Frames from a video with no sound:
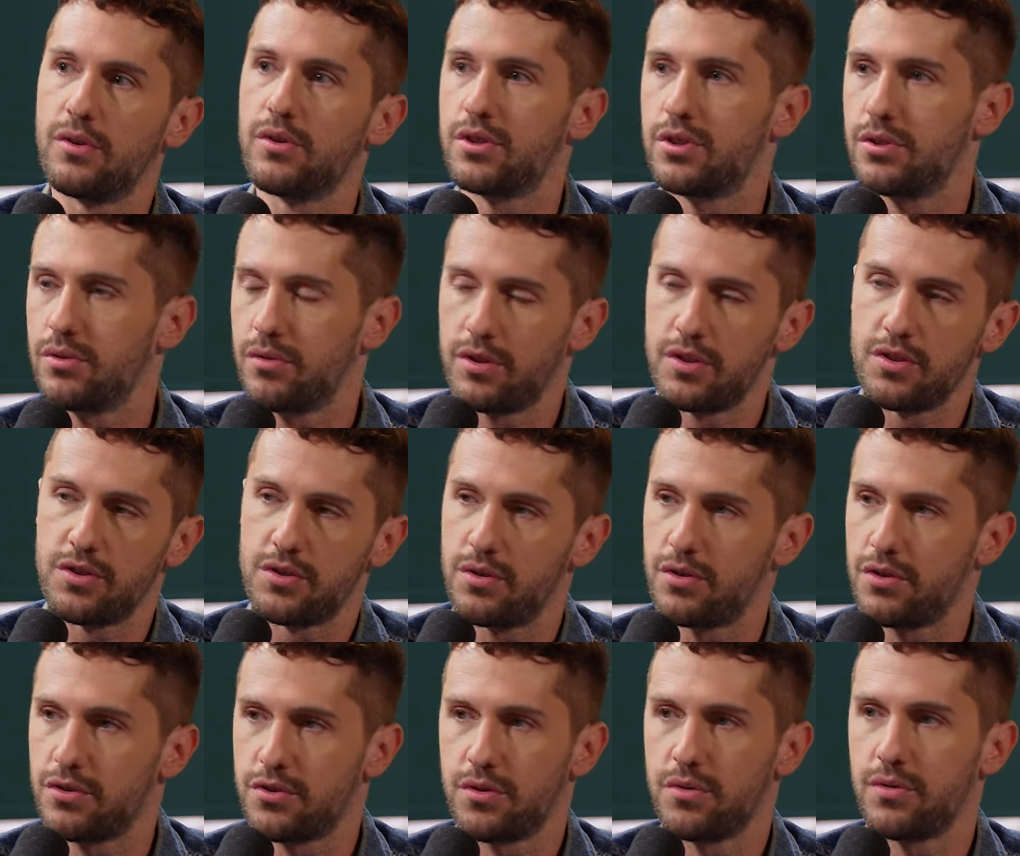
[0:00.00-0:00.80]
your truth is
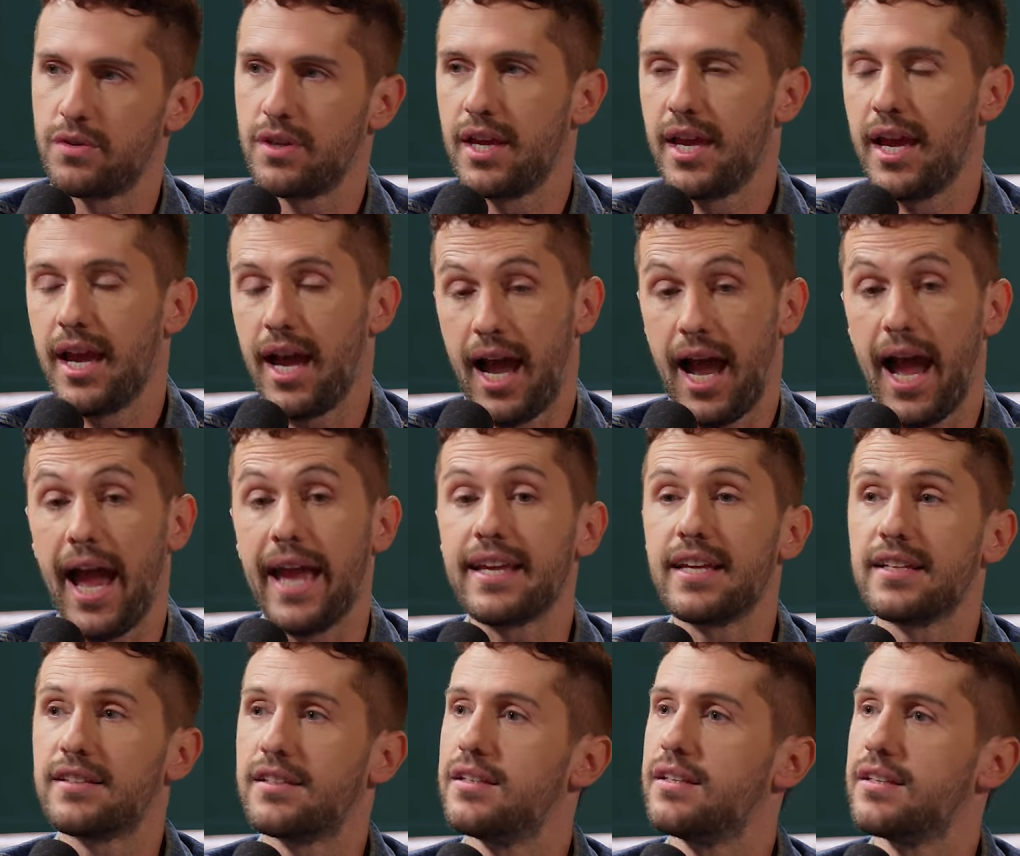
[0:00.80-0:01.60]
your truth. I
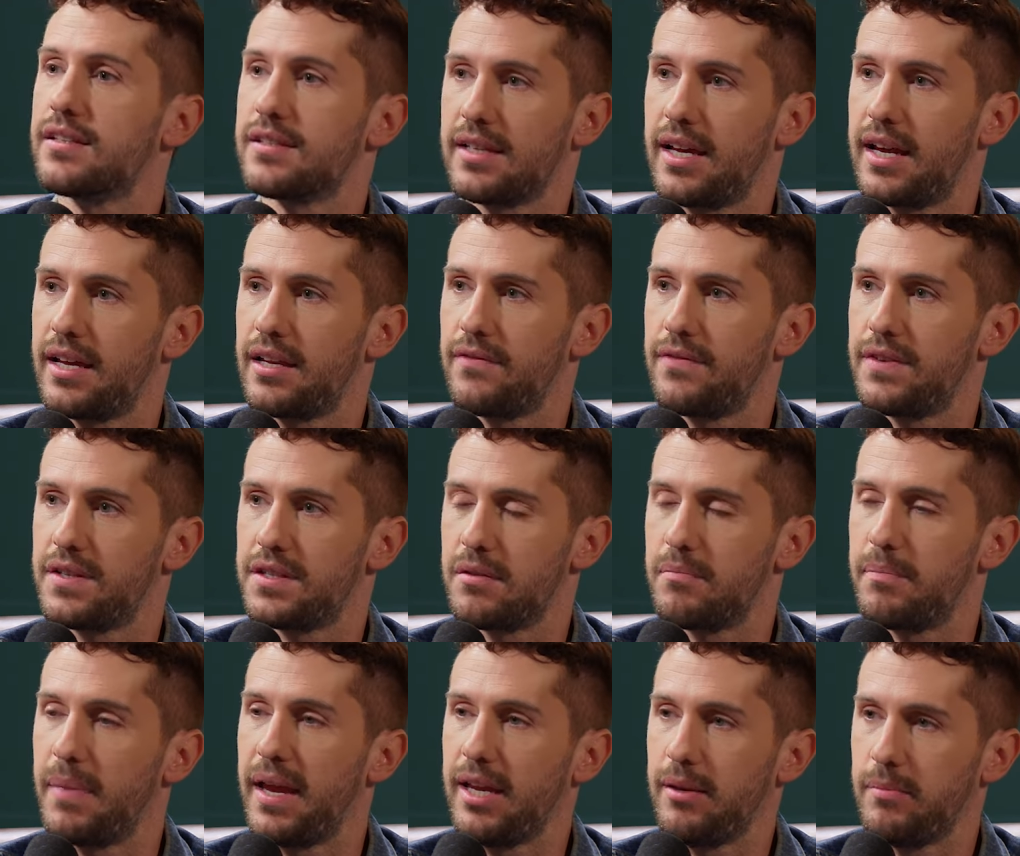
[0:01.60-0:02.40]
get to decide if it's
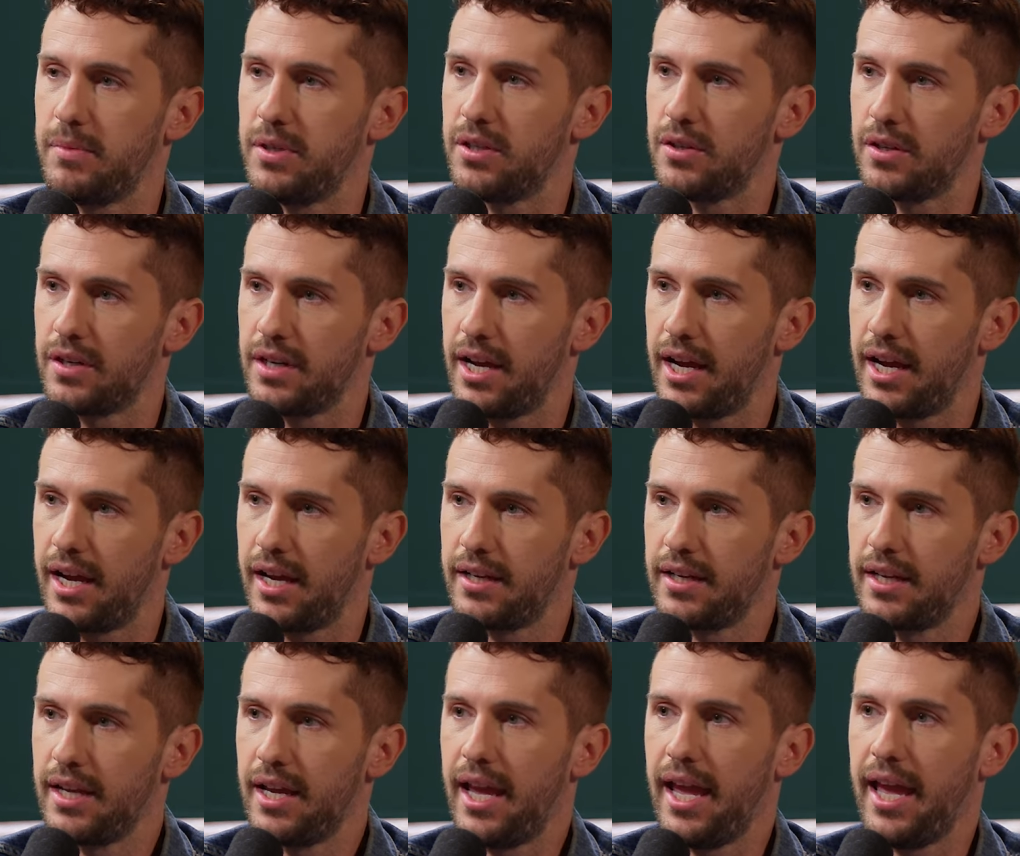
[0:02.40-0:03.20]
a baby or
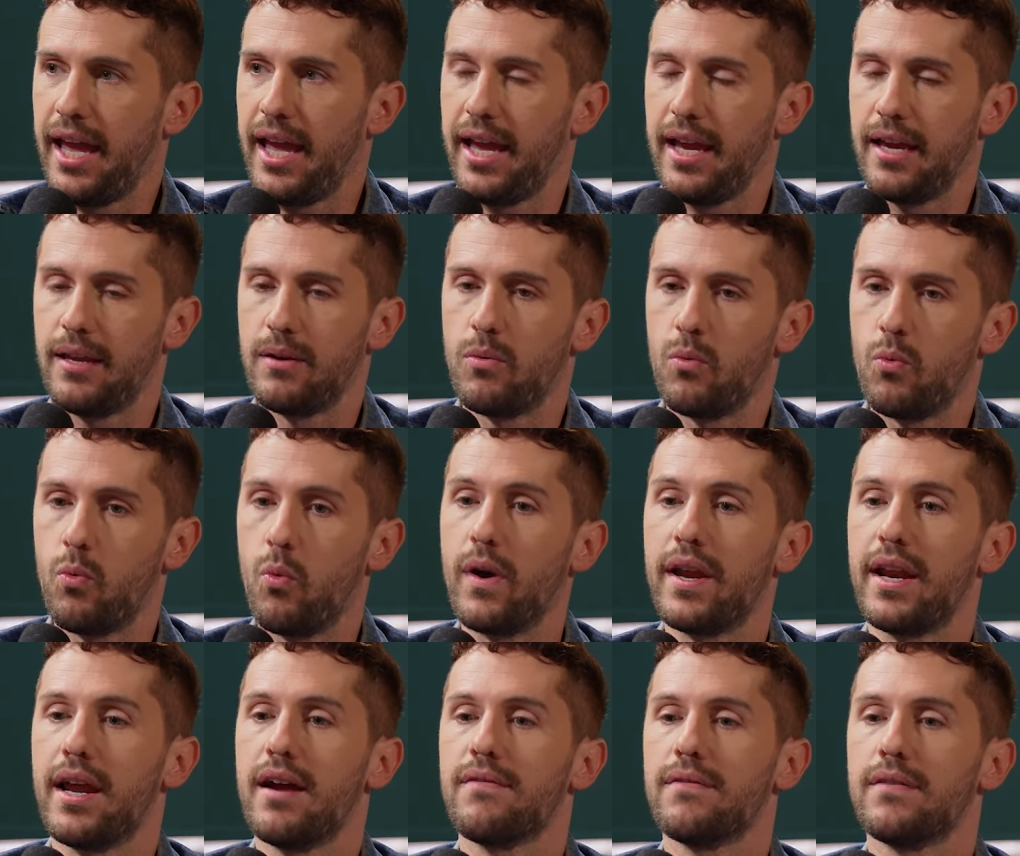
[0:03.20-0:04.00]
not, and
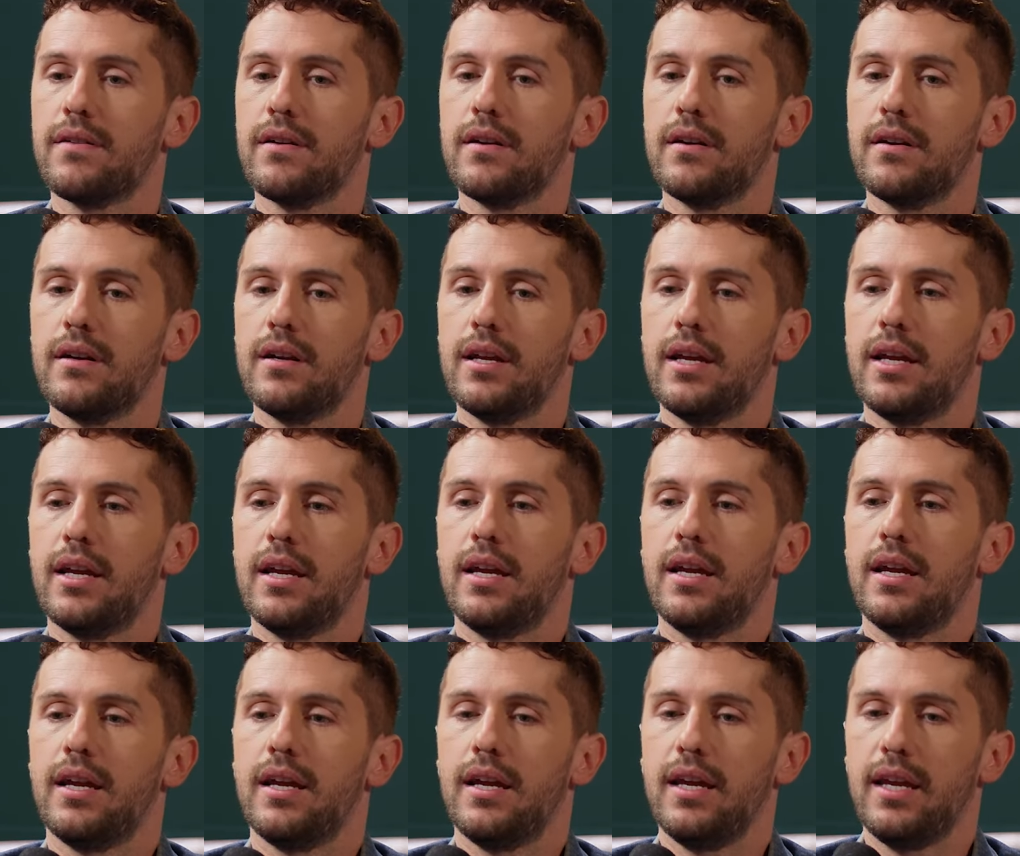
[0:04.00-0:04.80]
whatever,
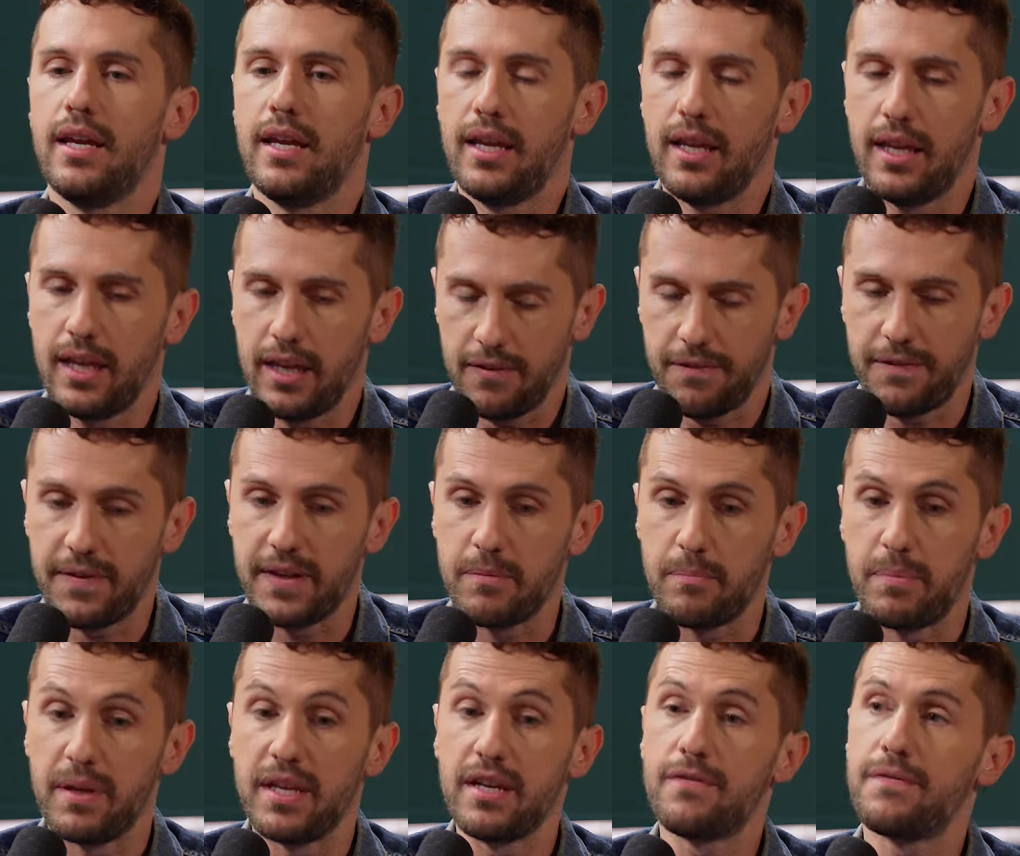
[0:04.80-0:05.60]
if
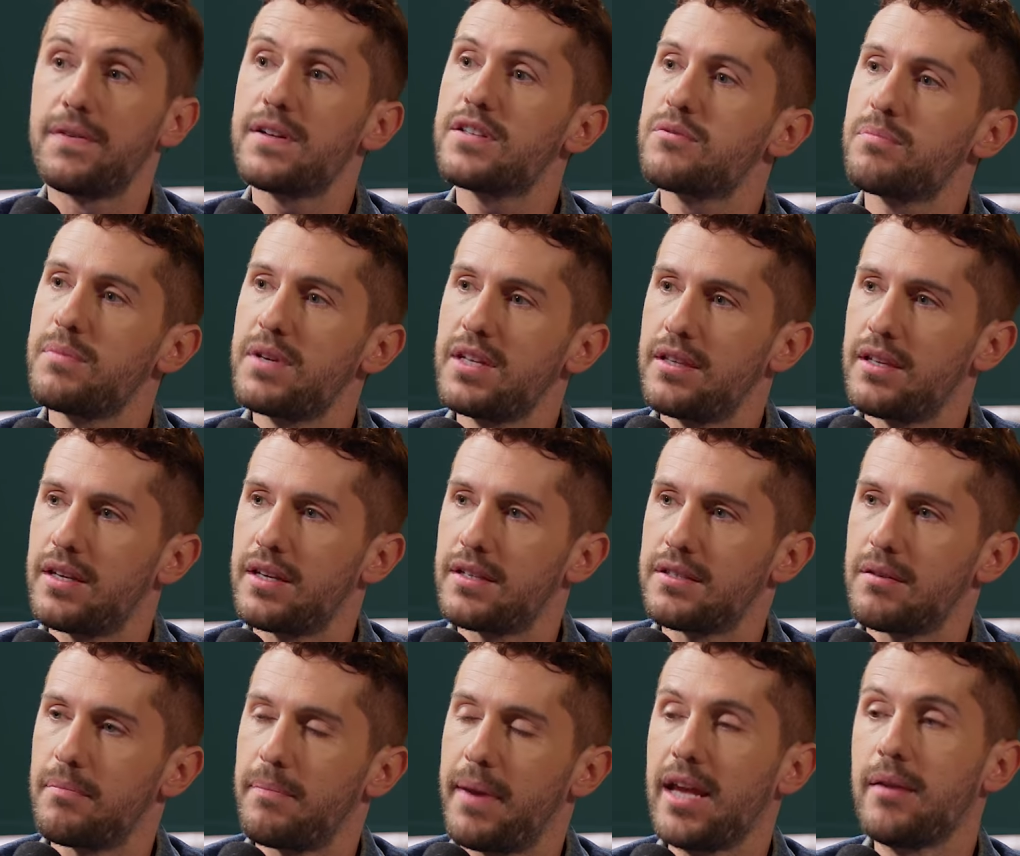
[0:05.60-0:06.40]
it benefits me, then
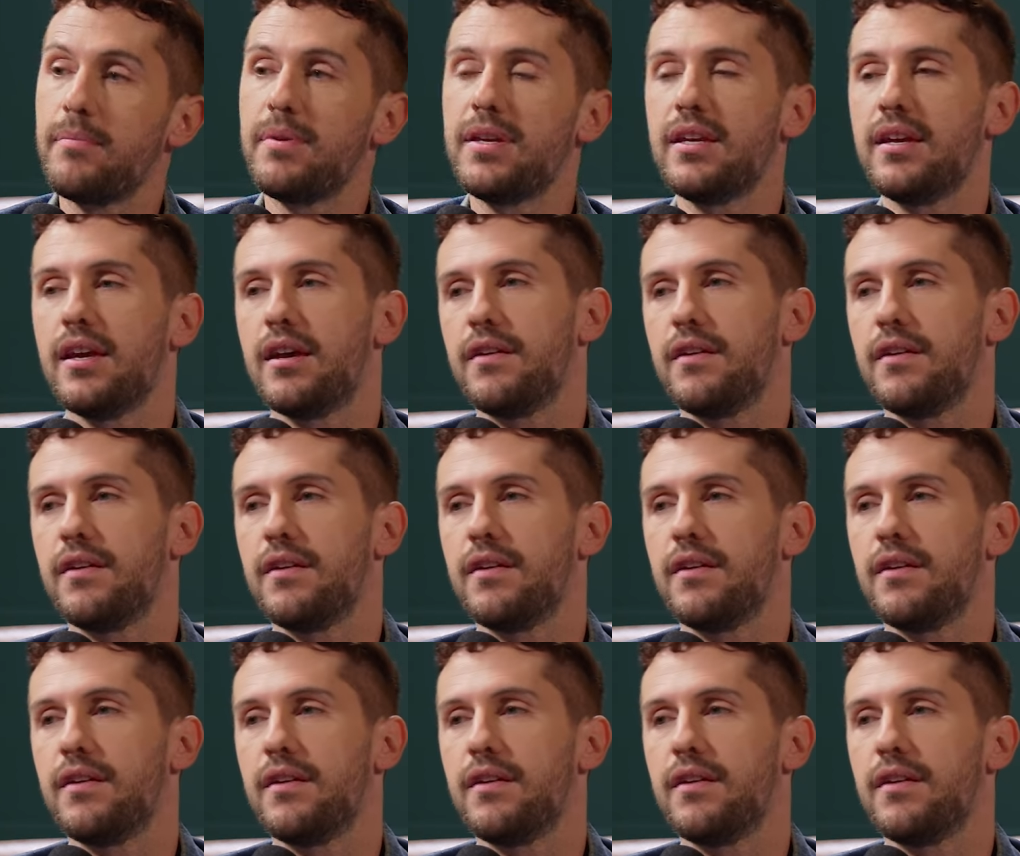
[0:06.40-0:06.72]
it's a baby.